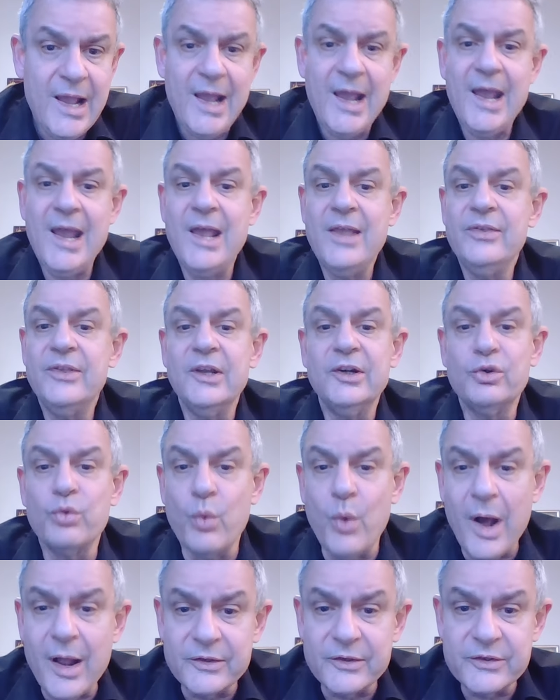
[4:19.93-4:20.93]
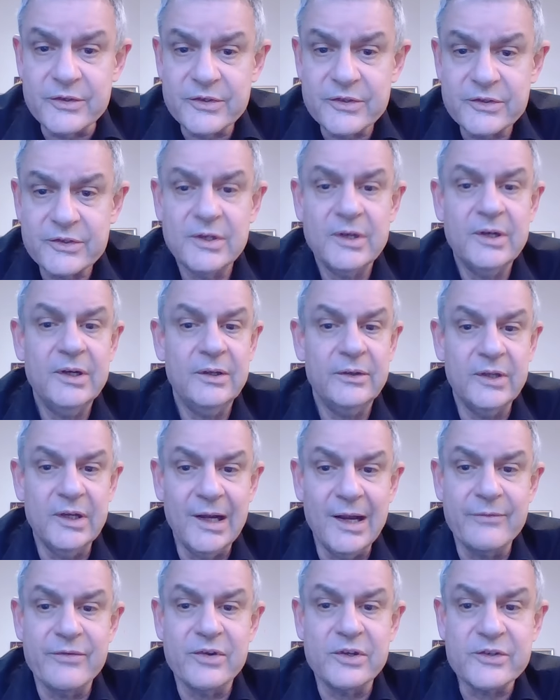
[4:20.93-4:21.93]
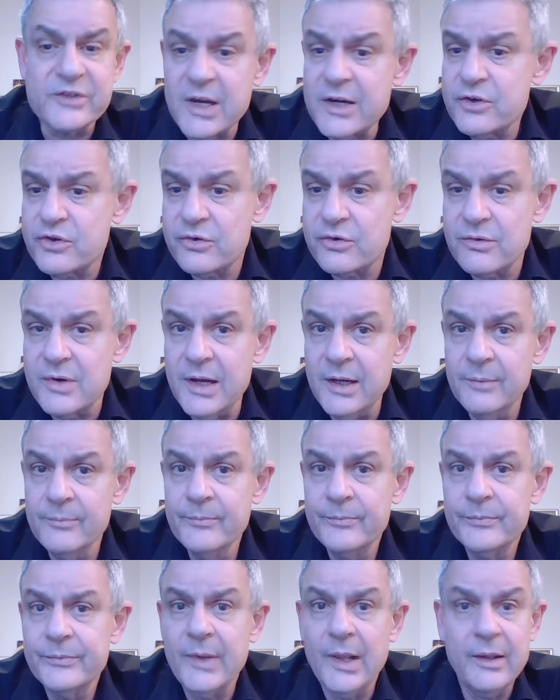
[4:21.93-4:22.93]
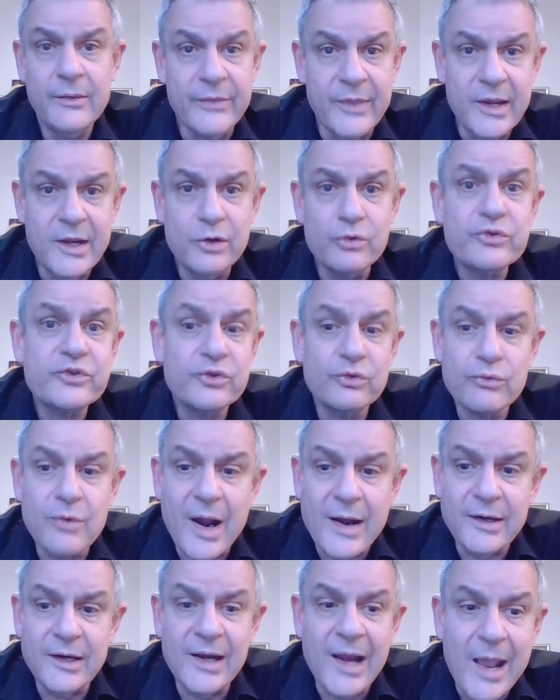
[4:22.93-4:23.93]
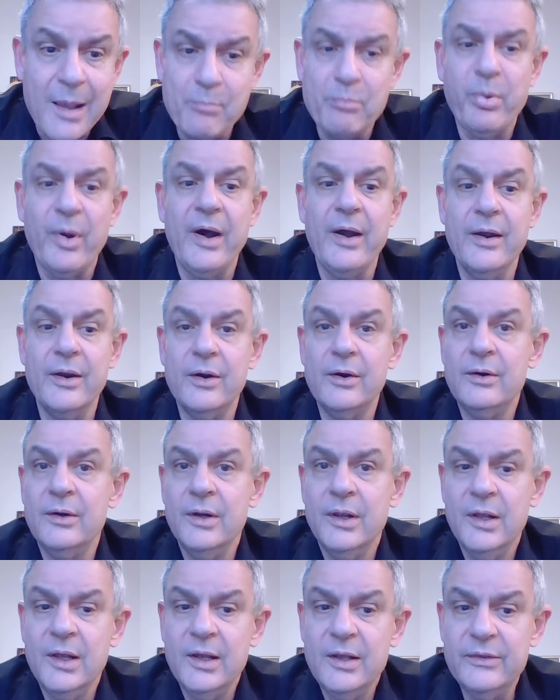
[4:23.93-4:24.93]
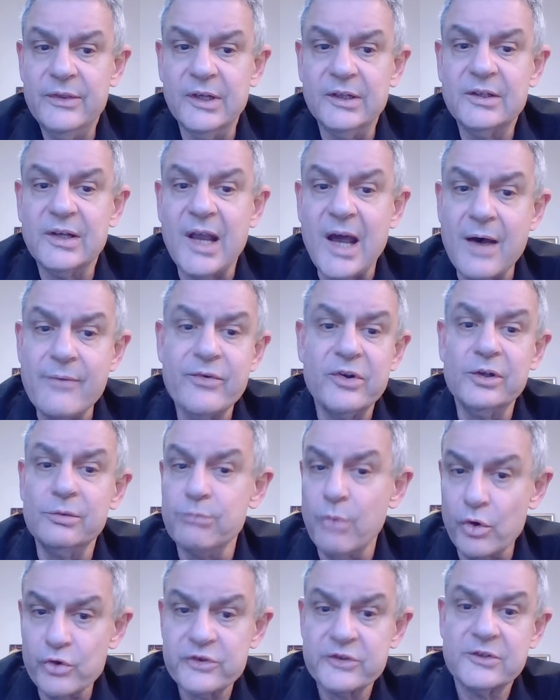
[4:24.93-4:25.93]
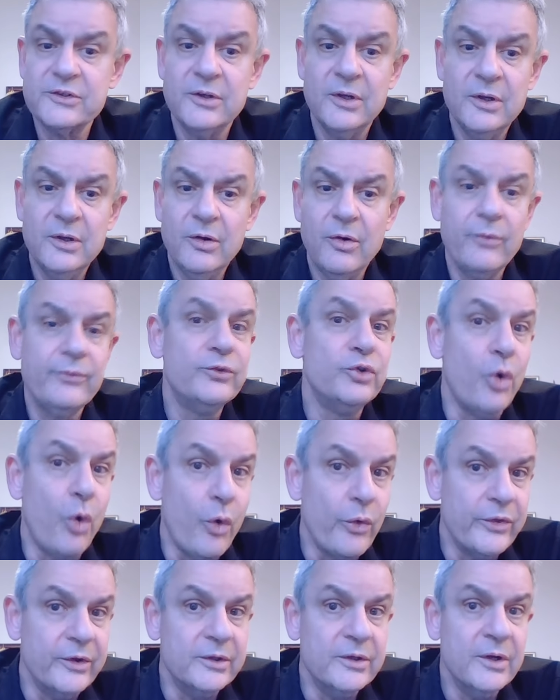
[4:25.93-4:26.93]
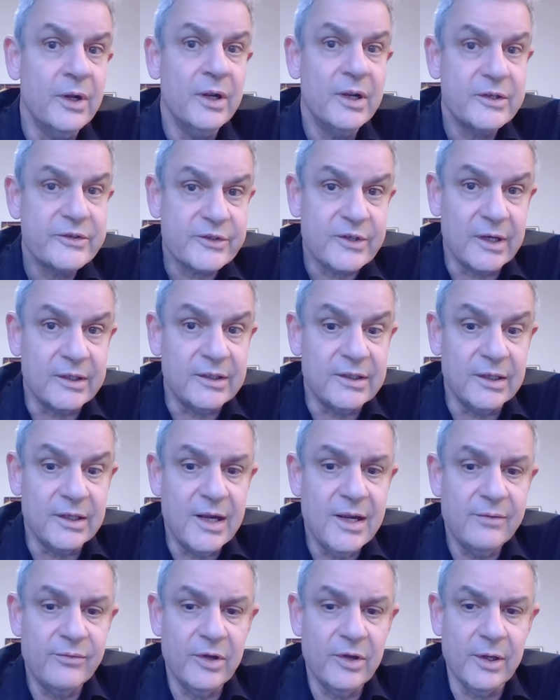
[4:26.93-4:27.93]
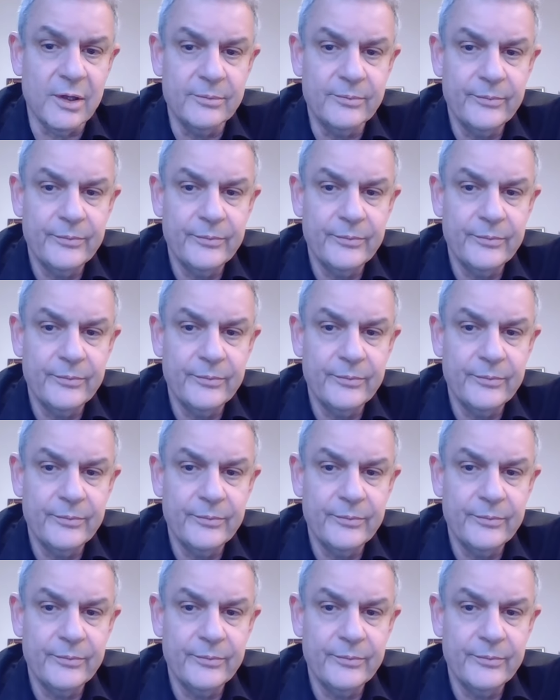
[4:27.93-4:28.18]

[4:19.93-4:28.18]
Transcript: and that once, in the eleventh century, they used to run an empire that covered most of northern Scandinavia.